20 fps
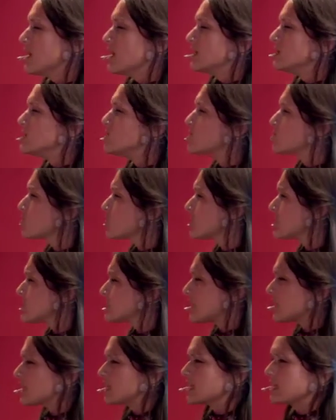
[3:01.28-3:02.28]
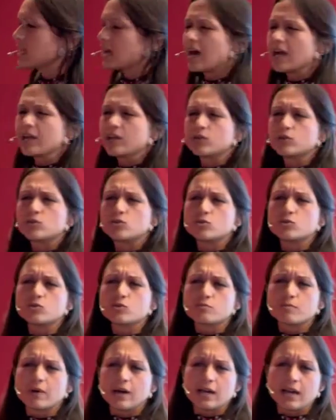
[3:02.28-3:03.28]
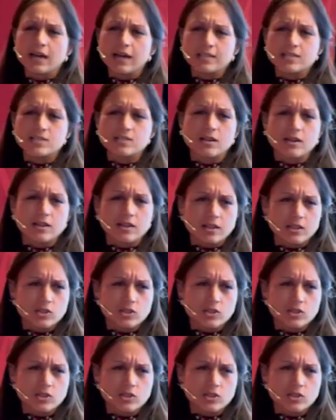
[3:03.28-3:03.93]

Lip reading: In storytelling, I had studied